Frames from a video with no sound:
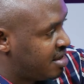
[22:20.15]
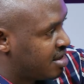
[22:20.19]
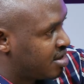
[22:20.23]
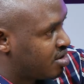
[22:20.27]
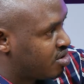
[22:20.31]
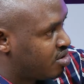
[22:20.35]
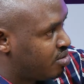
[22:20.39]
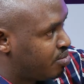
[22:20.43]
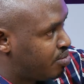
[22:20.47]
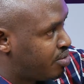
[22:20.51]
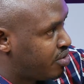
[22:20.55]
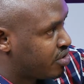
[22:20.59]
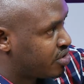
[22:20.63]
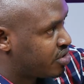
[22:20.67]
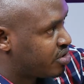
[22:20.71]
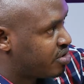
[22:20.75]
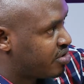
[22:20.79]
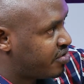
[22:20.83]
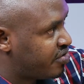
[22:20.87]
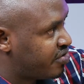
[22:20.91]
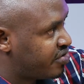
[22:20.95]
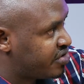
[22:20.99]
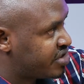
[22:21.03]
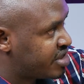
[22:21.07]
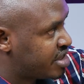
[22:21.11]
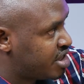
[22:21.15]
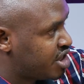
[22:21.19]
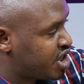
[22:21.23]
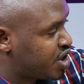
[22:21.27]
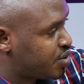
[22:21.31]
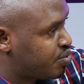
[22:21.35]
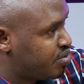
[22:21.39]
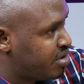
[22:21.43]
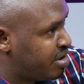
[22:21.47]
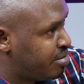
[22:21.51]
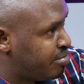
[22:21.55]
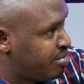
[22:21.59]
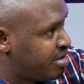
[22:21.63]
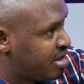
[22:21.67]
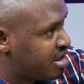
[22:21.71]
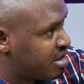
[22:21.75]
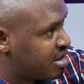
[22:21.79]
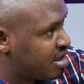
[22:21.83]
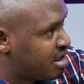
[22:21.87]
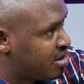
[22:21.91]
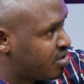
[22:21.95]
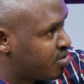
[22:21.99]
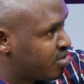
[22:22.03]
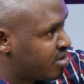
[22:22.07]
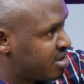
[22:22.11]
Composed of 6 members
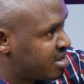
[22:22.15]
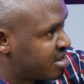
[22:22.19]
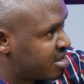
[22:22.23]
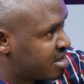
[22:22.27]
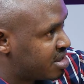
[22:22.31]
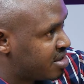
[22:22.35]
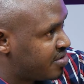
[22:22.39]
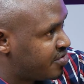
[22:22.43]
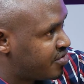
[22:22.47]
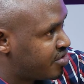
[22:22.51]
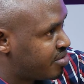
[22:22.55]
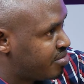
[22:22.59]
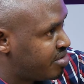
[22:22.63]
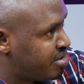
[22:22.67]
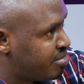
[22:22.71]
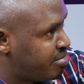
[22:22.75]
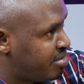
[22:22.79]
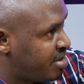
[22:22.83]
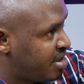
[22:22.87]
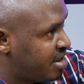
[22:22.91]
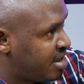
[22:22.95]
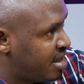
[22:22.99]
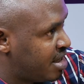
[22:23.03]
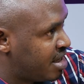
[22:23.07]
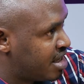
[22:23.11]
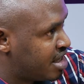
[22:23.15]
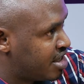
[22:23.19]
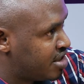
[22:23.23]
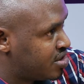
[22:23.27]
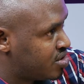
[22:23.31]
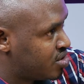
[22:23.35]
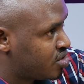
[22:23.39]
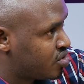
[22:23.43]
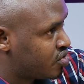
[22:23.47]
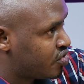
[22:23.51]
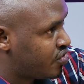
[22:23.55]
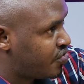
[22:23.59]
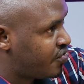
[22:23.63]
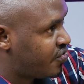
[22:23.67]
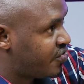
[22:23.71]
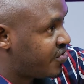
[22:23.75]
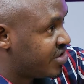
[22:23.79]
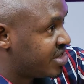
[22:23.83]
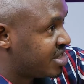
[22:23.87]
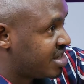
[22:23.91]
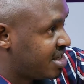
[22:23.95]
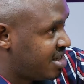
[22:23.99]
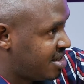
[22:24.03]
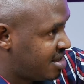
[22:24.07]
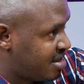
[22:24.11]
and 1 staff from the Media Council to
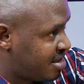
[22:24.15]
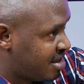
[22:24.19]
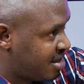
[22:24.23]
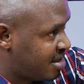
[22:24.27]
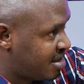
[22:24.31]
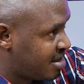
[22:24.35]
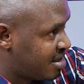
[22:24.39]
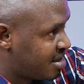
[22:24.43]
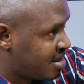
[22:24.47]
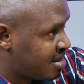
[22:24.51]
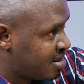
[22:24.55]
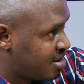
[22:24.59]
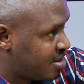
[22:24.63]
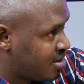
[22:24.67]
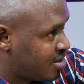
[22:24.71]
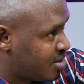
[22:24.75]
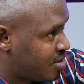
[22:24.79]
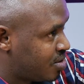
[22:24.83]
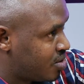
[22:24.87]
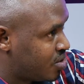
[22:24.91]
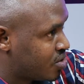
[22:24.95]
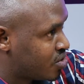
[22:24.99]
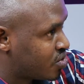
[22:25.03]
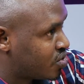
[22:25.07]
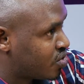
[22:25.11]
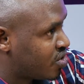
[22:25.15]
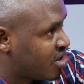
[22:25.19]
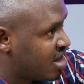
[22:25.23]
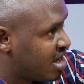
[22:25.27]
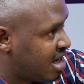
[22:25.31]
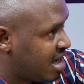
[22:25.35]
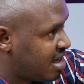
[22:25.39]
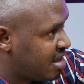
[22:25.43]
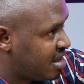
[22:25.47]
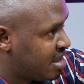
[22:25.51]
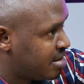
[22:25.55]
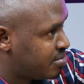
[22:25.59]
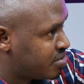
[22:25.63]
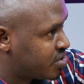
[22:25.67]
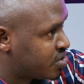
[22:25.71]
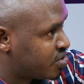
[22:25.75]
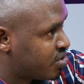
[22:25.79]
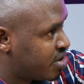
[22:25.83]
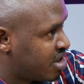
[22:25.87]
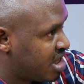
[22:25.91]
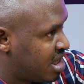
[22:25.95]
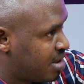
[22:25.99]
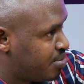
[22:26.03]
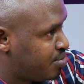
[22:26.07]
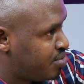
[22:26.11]
facilitate or to guide them to
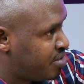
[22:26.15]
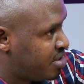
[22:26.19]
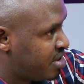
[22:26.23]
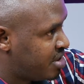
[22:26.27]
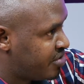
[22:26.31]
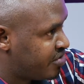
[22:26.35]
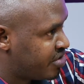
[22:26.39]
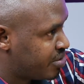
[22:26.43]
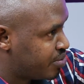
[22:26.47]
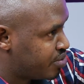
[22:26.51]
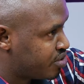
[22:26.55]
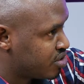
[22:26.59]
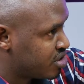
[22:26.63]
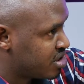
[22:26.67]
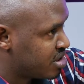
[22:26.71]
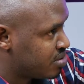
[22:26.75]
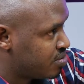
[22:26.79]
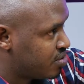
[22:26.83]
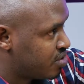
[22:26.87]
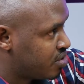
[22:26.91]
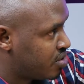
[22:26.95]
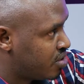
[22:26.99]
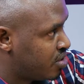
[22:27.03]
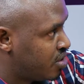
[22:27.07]
help whenever possible.